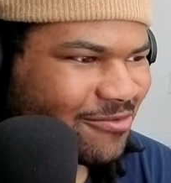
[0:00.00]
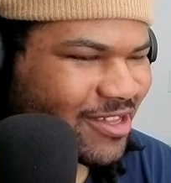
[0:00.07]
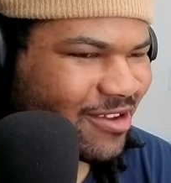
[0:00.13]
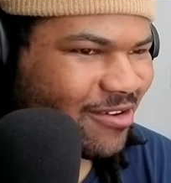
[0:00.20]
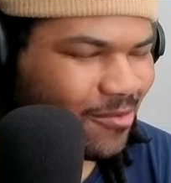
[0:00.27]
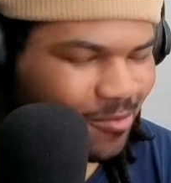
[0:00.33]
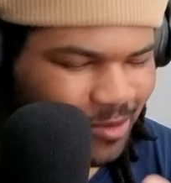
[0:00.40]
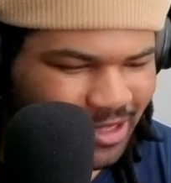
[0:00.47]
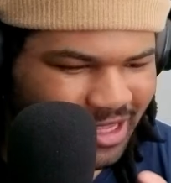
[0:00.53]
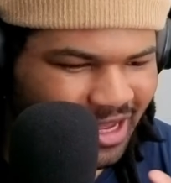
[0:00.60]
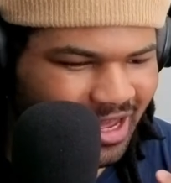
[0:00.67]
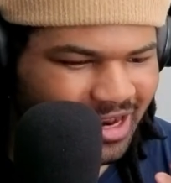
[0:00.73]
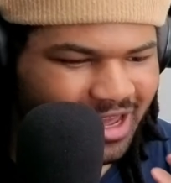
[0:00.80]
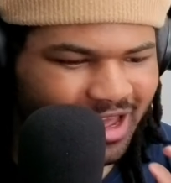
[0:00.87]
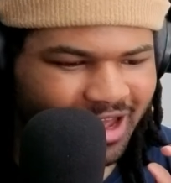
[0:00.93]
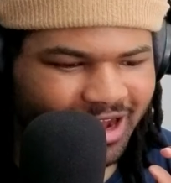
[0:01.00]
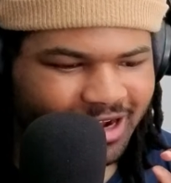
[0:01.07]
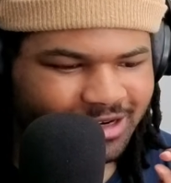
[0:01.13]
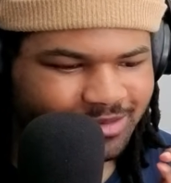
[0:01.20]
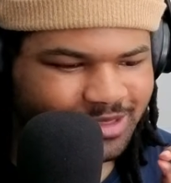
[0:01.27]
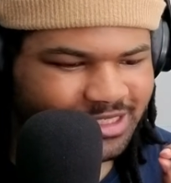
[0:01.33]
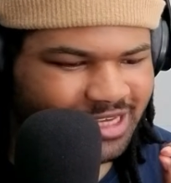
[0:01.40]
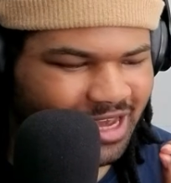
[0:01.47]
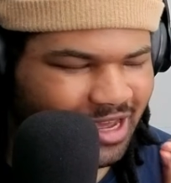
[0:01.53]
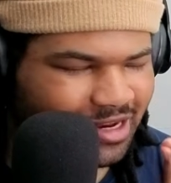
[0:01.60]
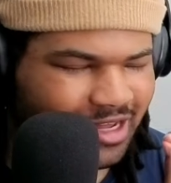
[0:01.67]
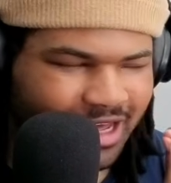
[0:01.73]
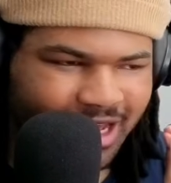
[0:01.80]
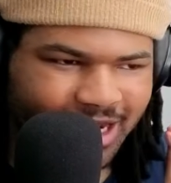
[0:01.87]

thing going with that, 100%.